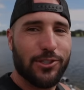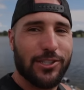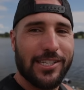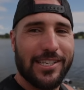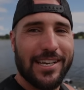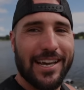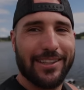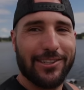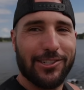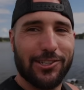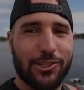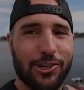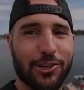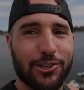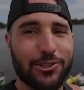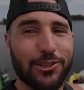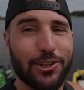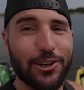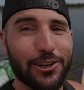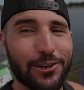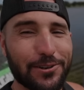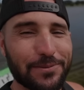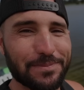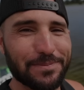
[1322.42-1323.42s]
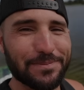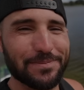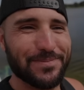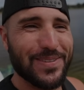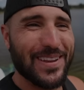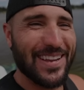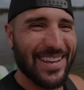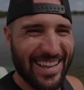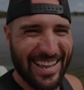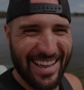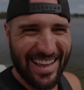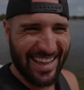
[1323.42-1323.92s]
see you at the junkyard.
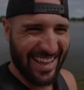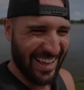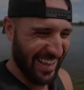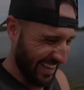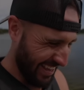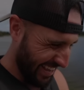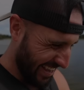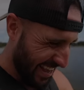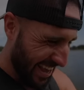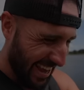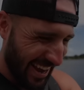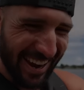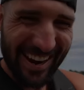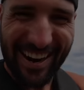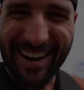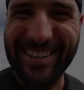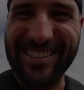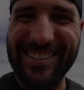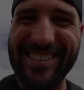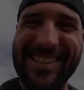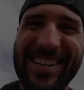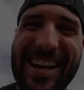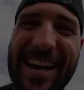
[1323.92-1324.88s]
All right, see you